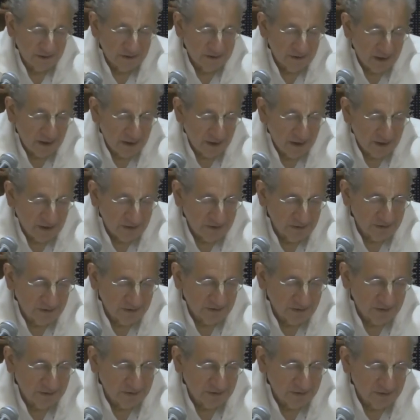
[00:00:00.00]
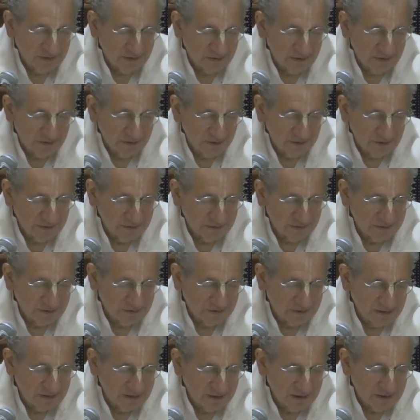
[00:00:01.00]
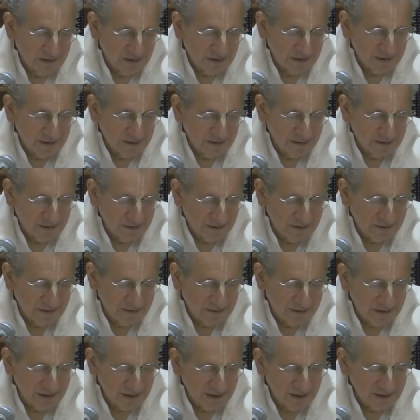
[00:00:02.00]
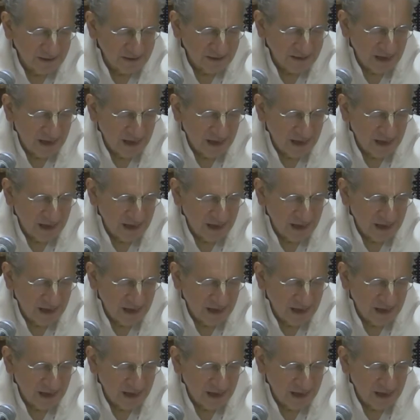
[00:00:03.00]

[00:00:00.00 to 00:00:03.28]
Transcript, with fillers: Now, uh, the thing is